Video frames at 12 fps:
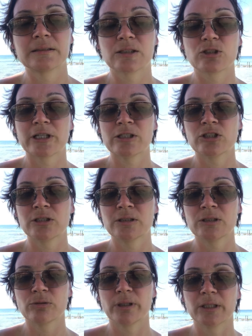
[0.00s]

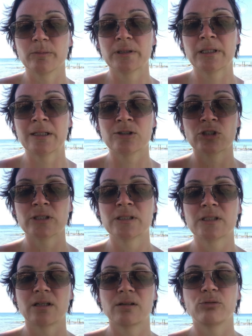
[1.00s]
suggestions,
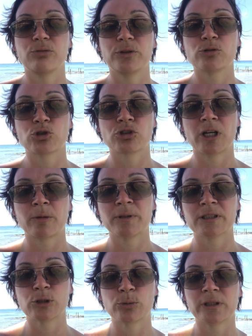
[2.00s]
recommendations of future
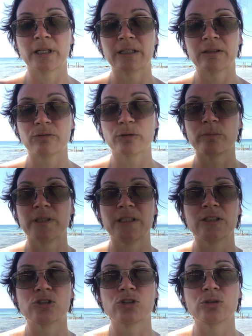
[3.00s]
topics you would like for
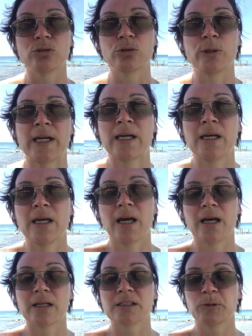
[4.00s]
me to
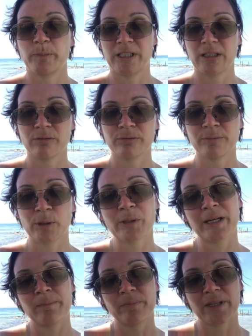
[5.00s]
speak of.
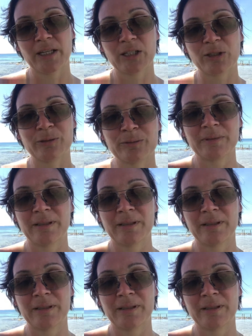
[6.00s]
Okay, thank you.